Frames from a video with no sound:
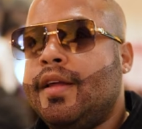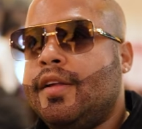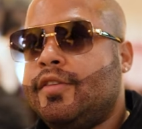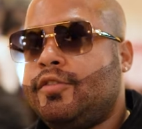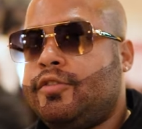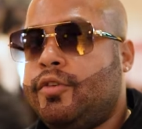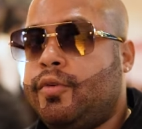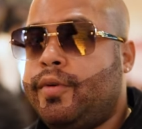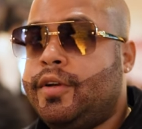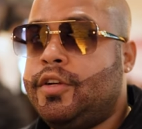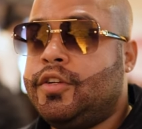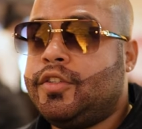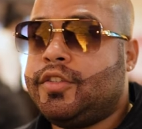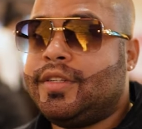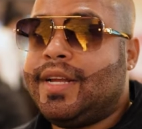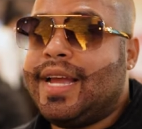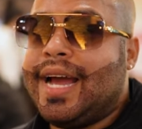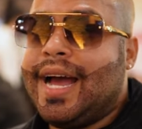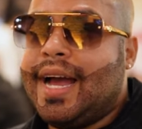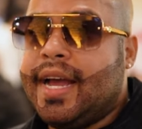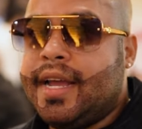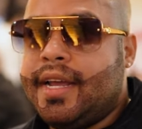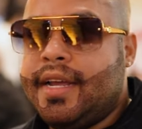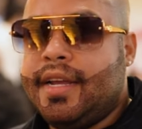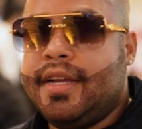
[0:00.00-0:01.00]
So we just
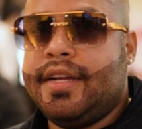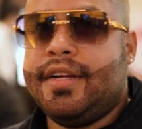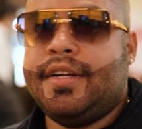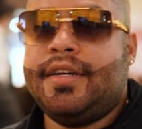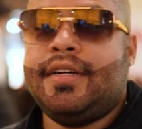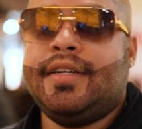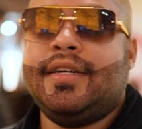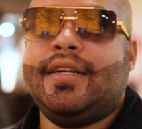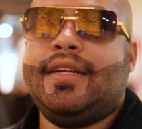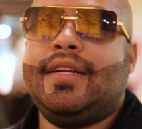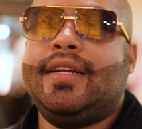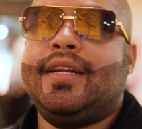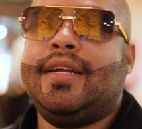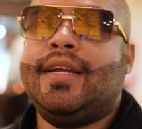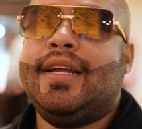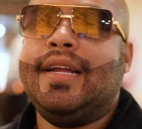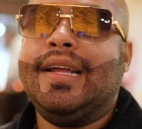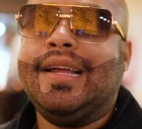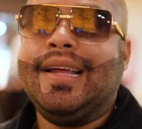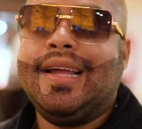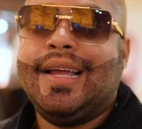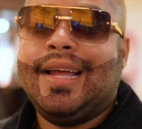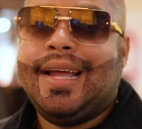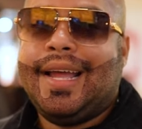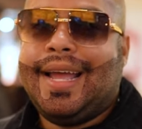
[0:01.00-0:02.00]
got here,
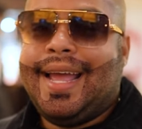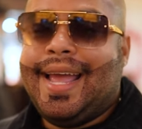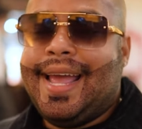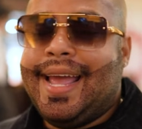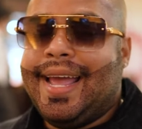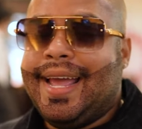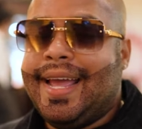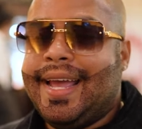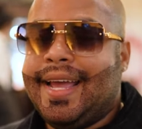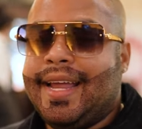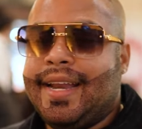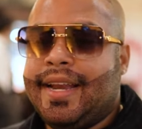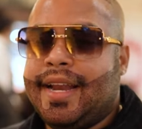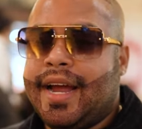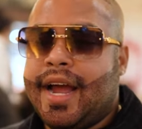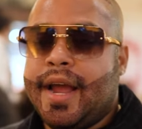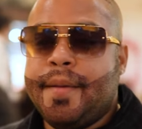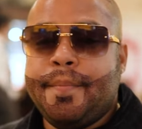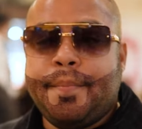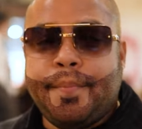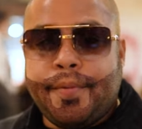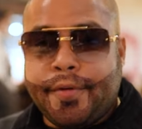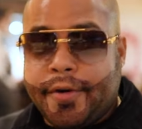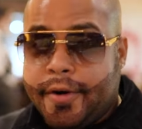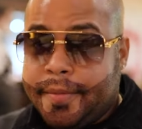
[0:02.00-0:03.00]
and I
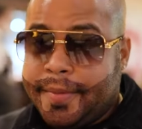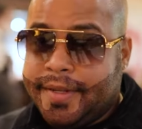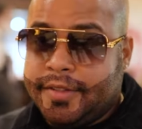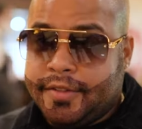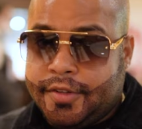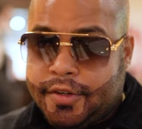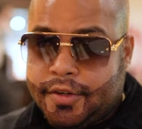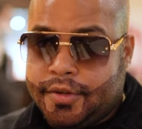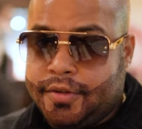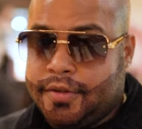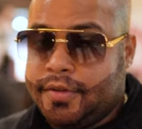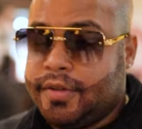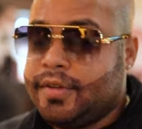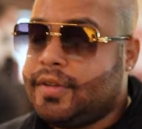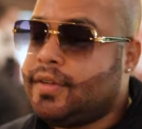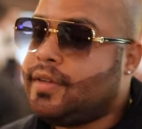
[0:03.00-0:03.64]
promise you,